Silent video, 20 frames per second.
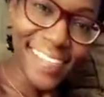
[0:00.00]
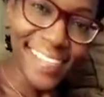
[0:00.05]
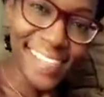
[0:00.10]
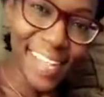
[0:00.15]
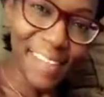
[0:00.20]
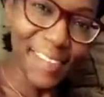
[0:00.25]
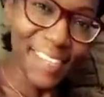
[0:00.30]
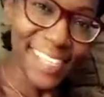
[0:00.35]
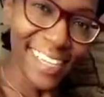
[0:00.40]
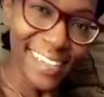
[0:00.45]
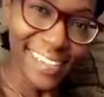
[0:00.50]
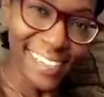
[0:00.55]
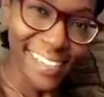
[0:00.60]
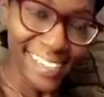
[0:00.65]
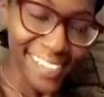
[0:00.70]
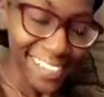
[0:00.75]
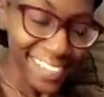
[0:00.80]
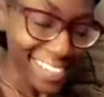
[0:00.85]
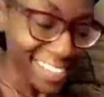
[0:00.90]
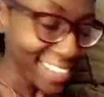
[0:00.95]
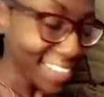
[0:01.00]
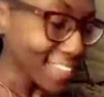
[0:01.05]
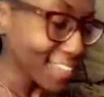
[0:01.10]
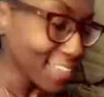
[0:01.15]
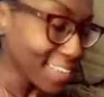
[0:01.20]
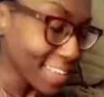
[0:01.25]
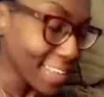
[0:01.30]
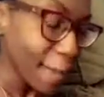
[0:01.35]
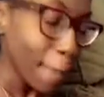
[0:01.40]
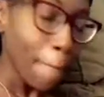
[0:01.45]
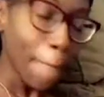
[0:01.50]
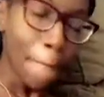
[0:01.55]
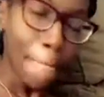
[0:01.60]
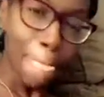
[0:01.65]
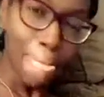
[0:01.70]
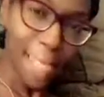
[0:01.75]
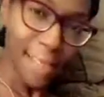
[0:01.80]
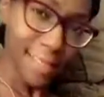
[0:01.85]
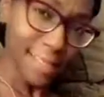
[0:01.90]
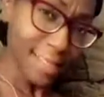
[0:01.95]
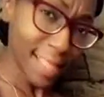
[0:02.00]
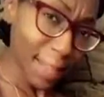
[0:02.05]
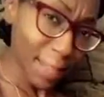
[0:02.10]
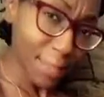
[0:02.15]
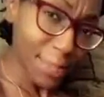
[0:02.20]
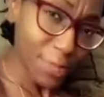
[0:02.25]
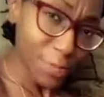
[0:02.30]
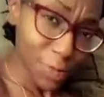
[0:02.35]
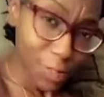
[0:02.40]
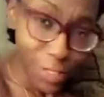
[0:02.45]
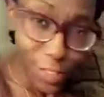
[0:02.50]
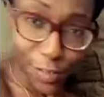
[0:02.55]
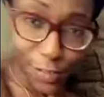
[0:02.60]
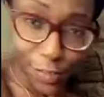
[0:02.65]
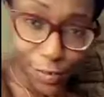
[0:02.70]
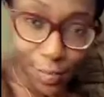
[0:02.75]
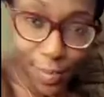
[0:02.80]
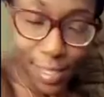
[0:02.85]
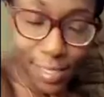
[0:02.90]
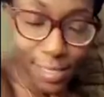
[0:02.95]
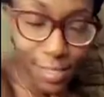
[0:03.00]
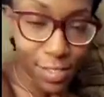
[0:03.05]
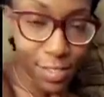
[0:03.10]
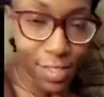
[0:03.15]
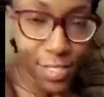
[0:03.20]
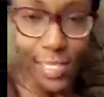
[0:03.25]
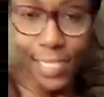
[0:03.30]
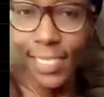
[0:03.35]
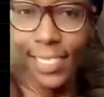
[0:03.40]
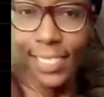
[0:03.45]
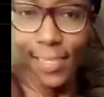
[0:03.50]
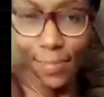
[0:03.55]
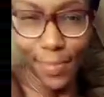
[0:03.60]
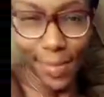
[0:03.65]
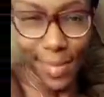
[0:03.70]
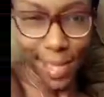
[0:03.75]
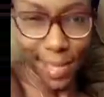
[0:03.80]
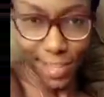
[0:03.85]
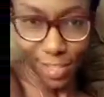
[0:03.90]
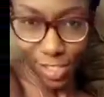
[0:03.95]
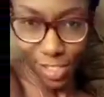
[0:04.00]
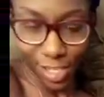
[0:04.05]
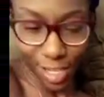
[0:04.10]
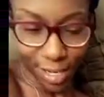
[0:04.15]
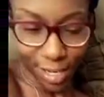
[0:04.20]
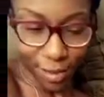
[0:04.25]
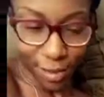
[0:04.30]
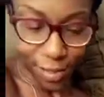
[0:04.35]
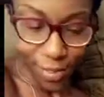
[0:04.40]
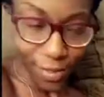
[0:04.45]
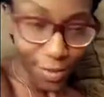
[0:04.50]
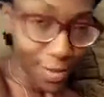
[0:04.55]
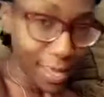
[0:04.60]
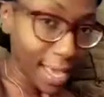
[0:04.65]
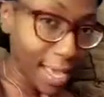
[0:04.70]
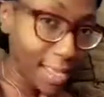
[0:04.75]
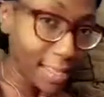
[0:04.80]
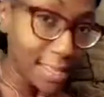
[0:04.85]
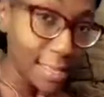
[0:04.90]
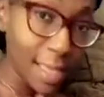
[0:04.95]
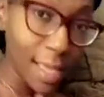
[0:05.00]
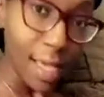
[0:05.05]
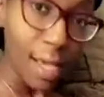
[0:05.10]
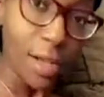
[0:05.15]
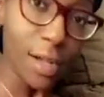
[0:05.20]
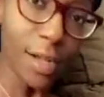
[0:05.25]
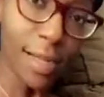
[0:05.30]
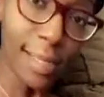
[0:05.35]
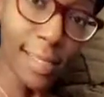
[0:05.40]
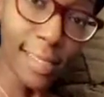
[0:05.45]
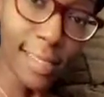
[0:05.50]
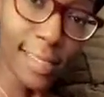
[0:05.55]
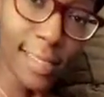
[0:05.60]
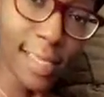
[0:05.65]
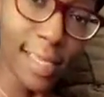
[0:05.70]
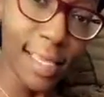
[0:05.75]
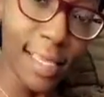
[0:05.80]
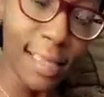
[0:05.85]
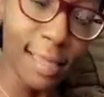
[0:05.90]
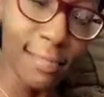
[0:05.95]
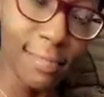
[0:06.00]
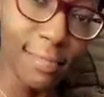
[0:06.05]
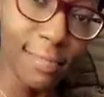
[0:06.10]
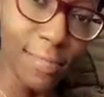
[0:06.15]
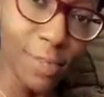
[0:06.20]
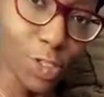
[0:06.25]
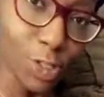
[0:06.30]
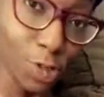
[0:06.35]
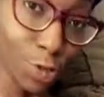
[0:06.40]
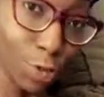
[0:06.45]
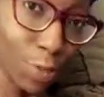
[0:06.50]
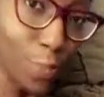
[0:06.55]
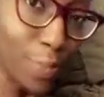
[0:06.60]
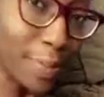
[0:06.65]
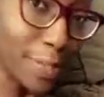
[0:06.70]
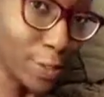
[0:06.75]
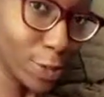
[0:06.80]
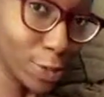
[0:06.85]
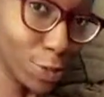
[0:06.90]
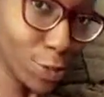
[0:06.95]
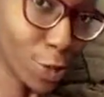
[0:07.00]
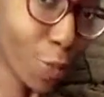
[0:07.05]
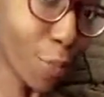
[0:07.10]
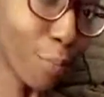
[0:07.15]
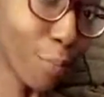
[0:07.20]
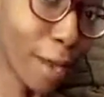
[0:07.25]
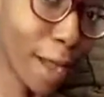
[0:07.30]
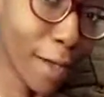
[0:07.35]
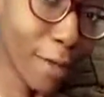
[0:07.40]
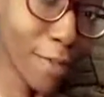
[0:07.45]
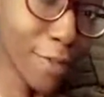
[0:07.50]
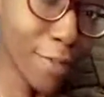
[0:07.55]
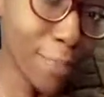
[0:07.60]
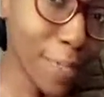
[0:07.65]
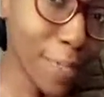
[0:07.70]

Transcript: snap good evening. This snap is more so for my sister Christy, but I'll share it with you guys. Christy, you'll be so proud of